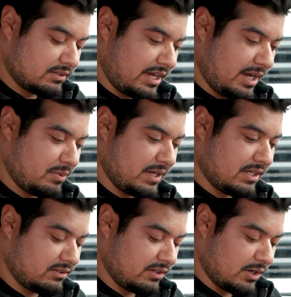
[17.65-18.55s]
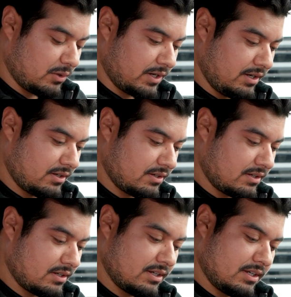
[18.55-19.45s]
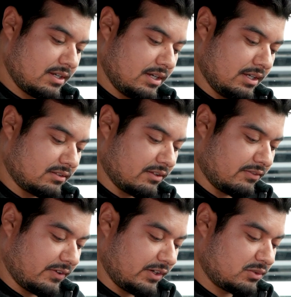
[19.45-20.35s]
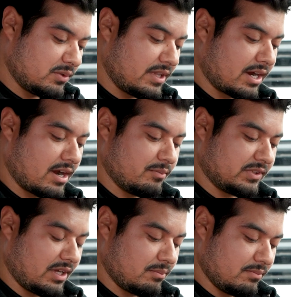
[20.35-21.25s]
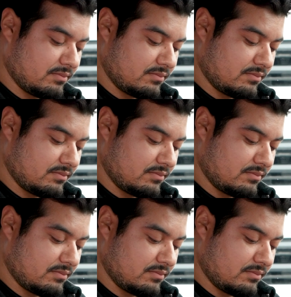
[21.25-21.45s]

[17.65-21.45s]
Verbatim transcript: type in Toyota. It's the first one that comes up.